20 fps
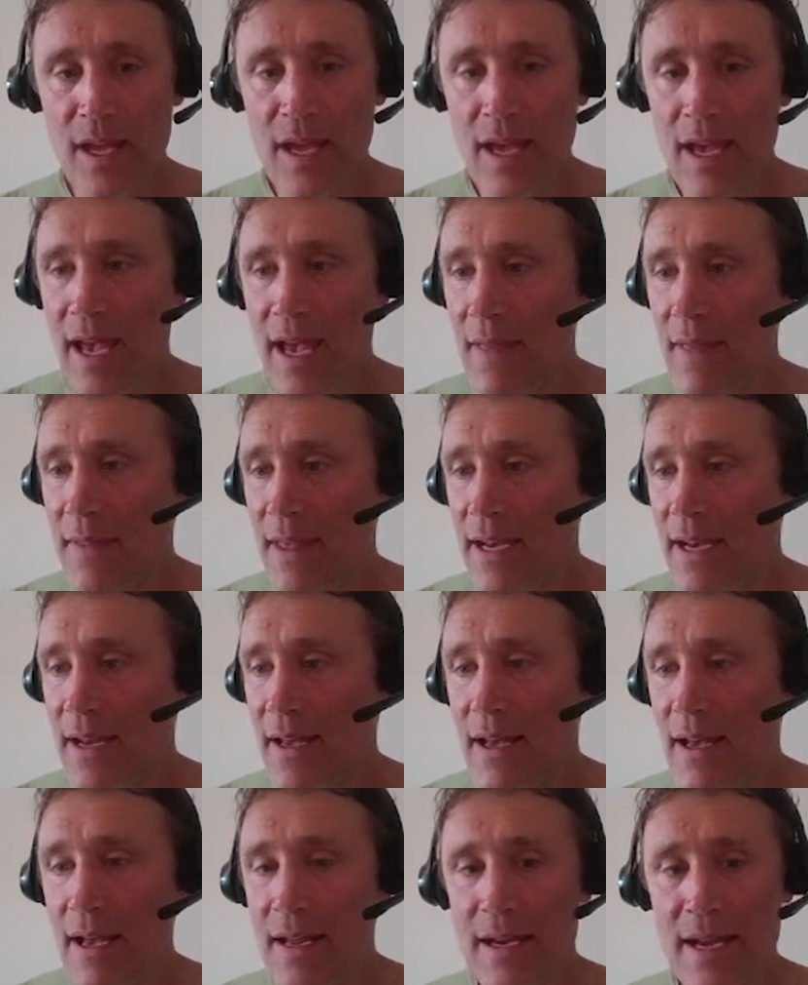And then
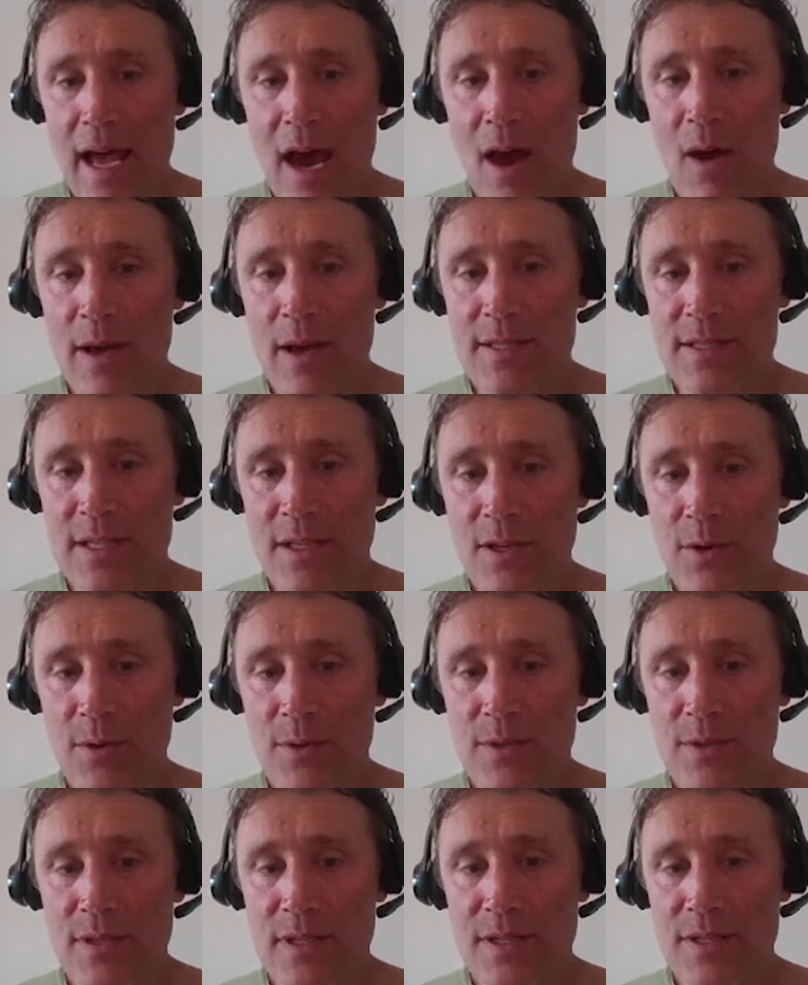now as it
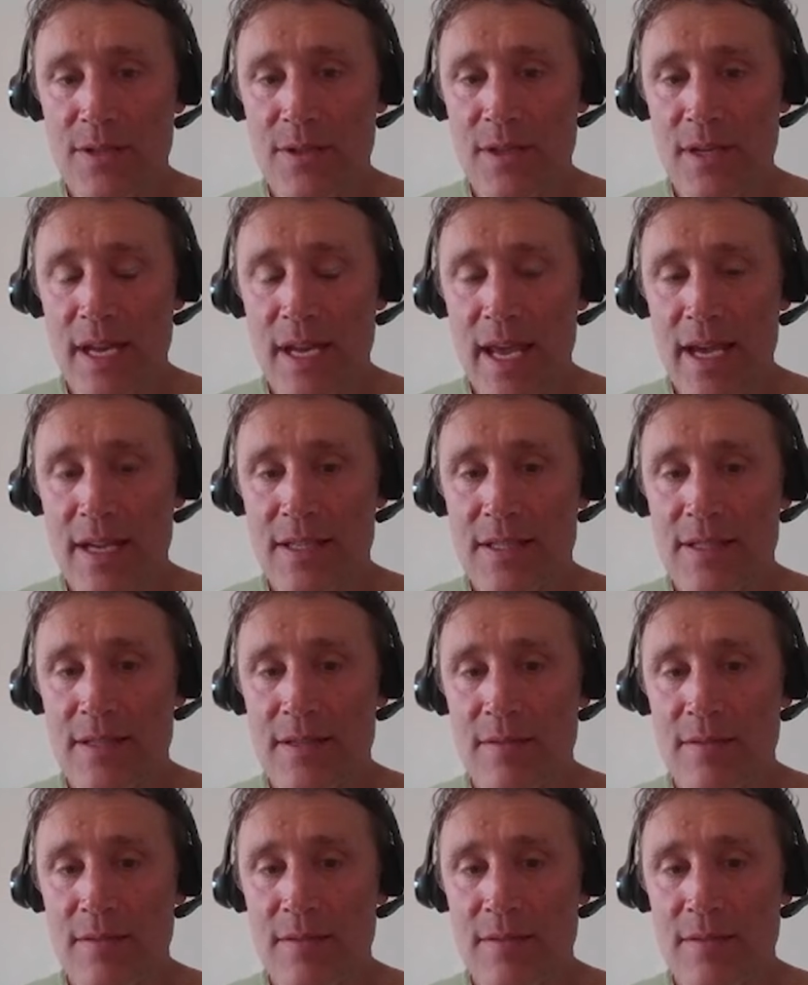goes into the next